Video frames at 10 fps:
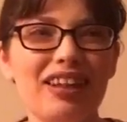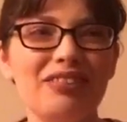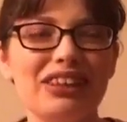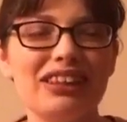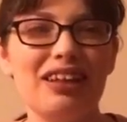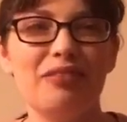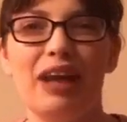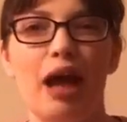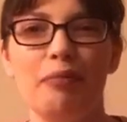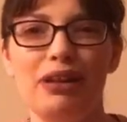of just of
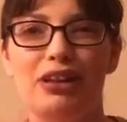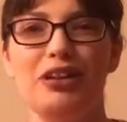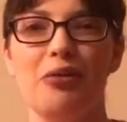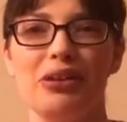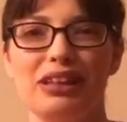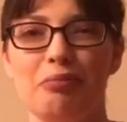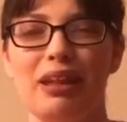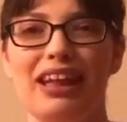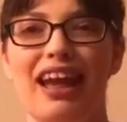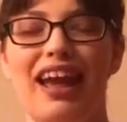Gabby noticing
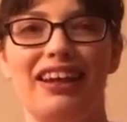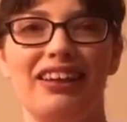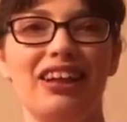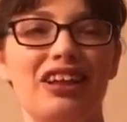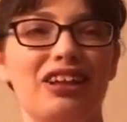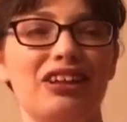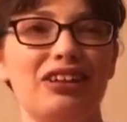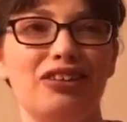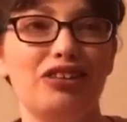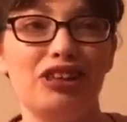me and
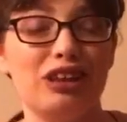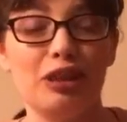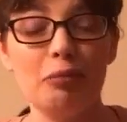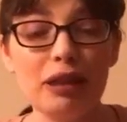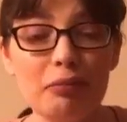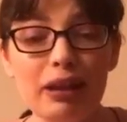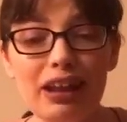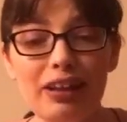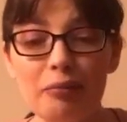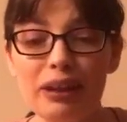just her making my
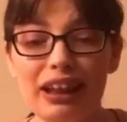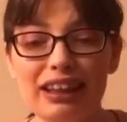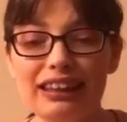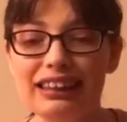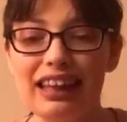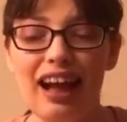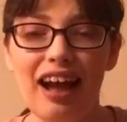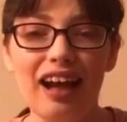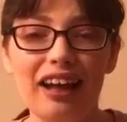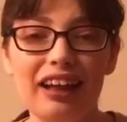ear, because
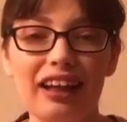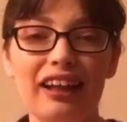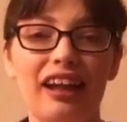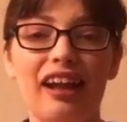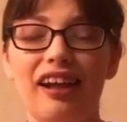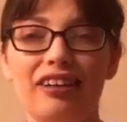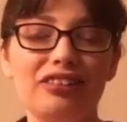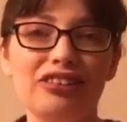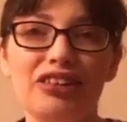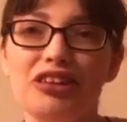I
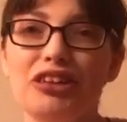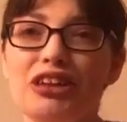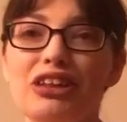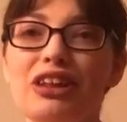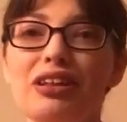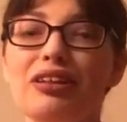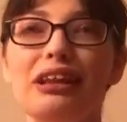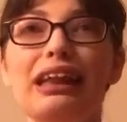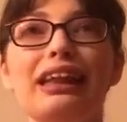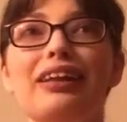just
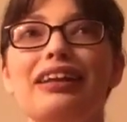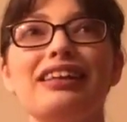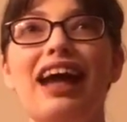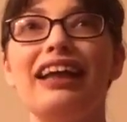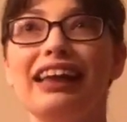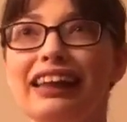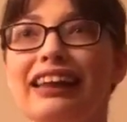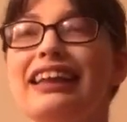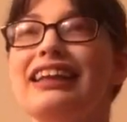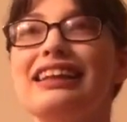needed this. I
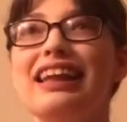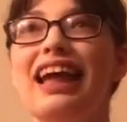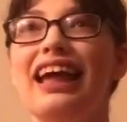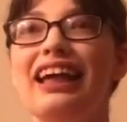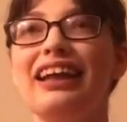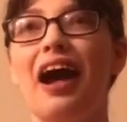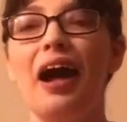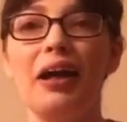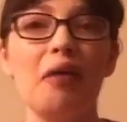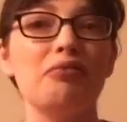needed this, and
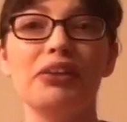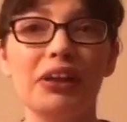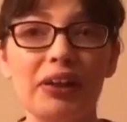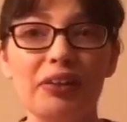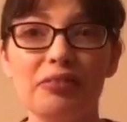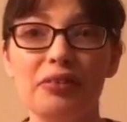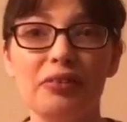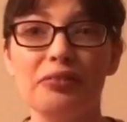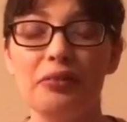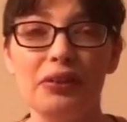I am very
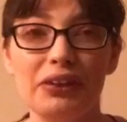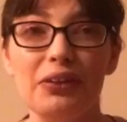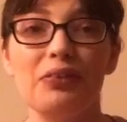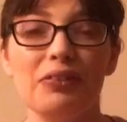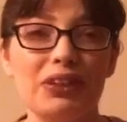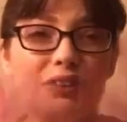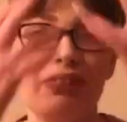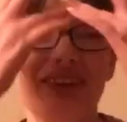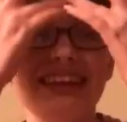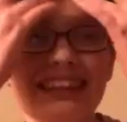grateful for the universe
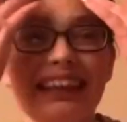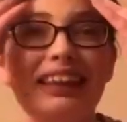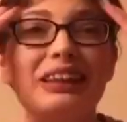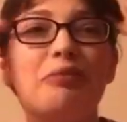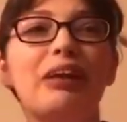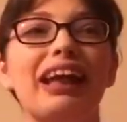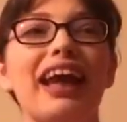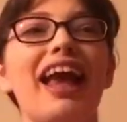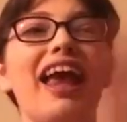for listening to me